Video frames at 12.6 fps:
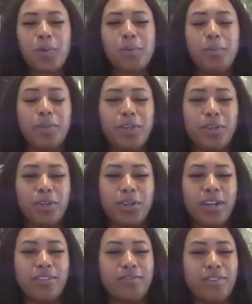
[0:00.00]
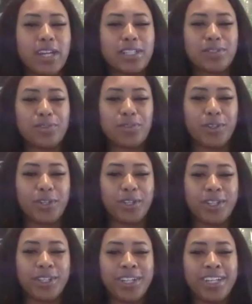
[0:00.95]
would be your advice
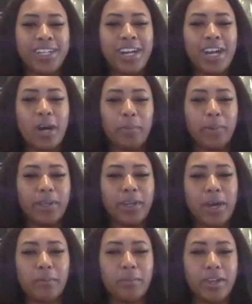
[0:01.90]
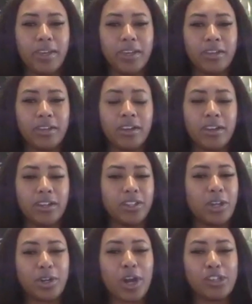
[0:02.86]
for up and coming
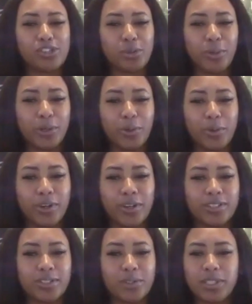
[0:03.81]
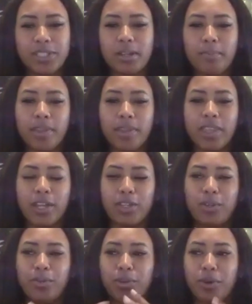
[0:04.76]
young entrepreneurs? What's something
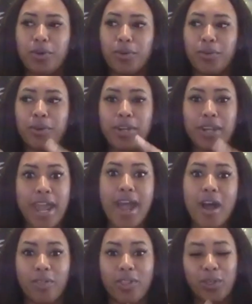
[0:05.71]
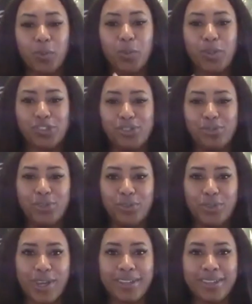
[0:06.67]
that you know now that you wish you
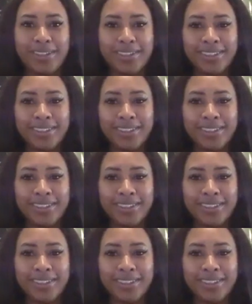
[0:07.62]
knew then?